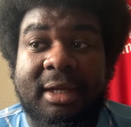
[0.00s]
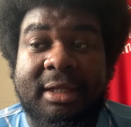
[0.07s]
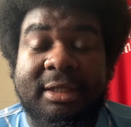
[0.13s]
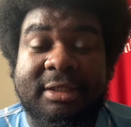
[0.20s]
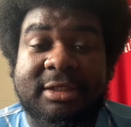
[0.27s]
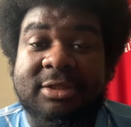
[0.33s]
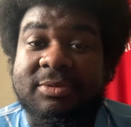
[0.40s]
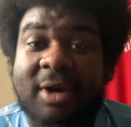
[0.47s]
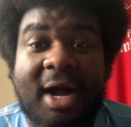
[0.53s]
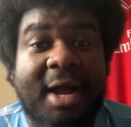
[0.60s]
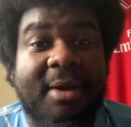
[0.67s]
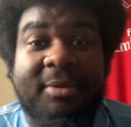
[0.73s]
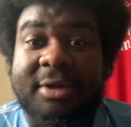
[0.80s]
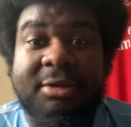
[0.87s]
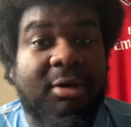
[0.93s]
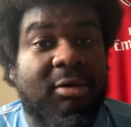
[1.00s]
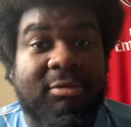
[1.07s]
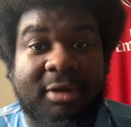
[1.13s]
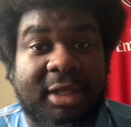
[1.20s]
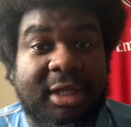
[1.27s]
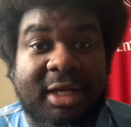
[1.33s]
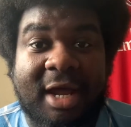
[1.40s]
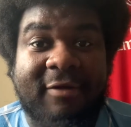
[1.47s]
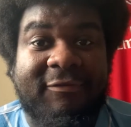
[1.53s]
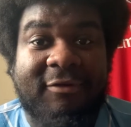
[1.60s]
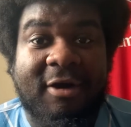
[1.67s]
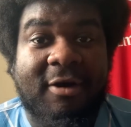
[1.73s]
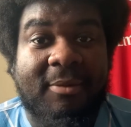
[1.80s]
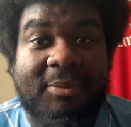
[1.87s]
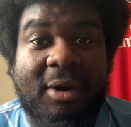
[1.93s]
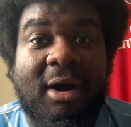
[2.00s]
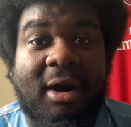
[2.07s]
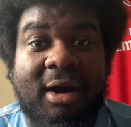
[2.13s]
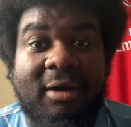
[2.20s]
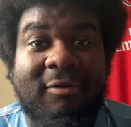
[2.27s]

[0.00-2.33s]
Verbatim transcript: This is why we're not really that far apart